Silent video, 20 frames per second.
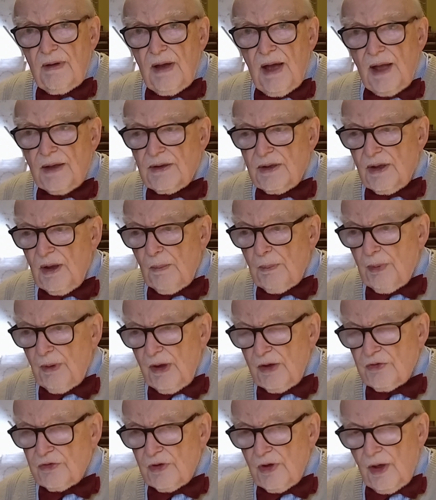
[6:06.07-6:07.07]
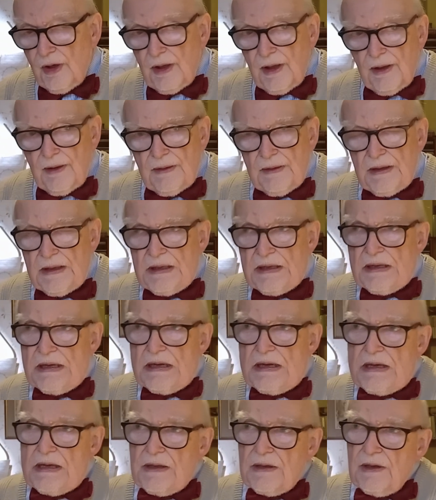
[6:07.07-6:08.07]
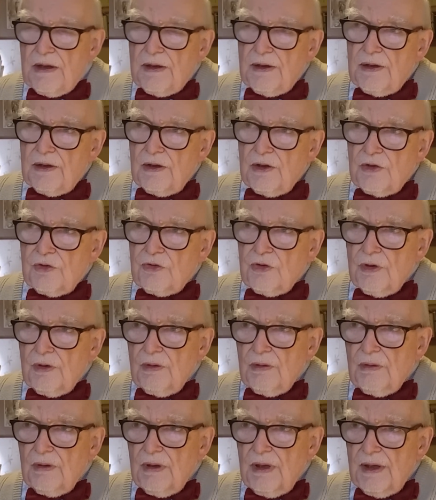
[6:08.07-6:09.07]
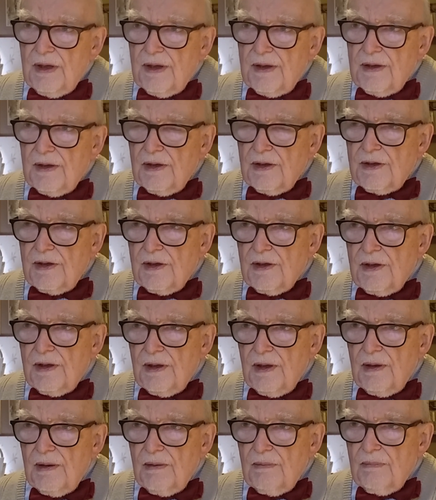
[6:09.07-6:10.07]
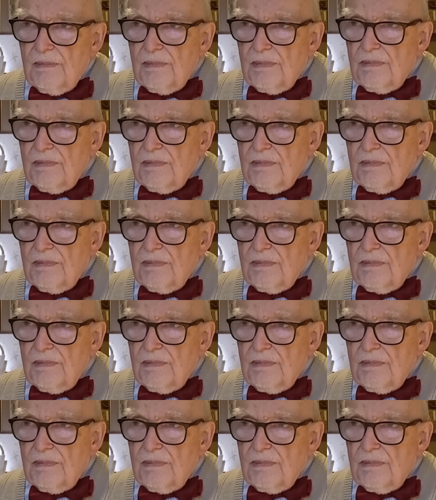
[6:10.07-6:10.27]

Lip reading: had an operation on it, and the surgeon inserted a